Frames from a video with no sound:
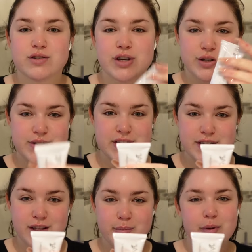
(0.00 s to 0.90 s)
So I use
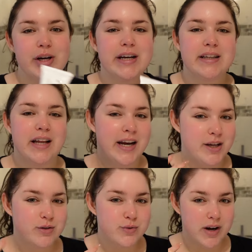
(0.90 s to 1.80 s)
this in the morning, and then I
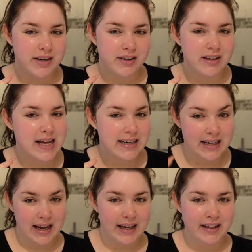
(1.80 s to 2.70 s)
use retinol at
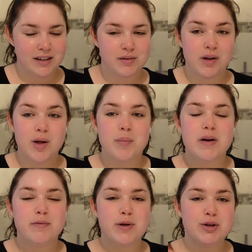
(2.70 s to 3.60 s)
night.
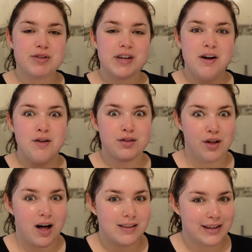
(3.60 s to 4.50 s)
But I've been using a
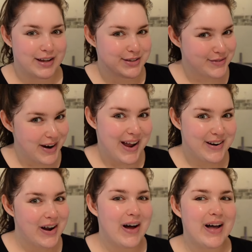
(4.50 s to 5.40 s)
lot less
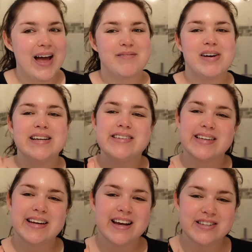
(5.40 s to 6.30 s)
retinol, and my
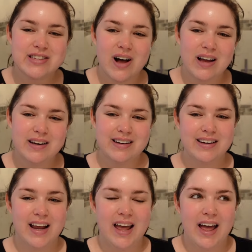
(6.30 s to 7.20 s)
skin has
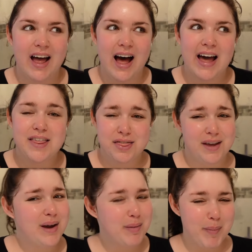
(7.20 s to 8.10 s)
gotten, I
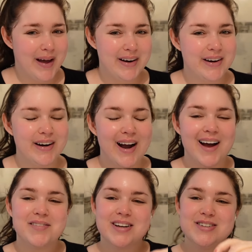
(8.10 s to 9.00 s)
think, better.
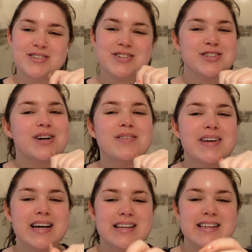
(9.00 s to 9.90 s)
I'm not too sure
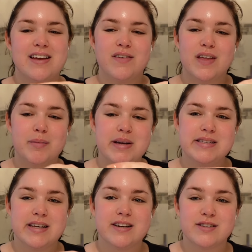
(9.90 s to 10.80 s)
because I feel like my
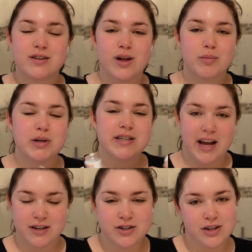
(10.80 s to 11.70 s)
skin is a lot more
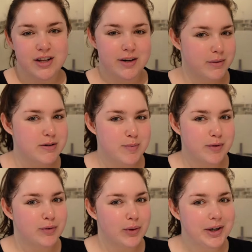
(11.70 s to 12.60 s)
textured than it was
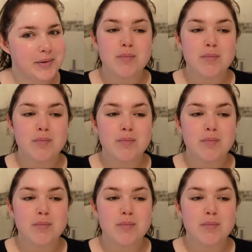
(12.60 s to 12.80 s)
before.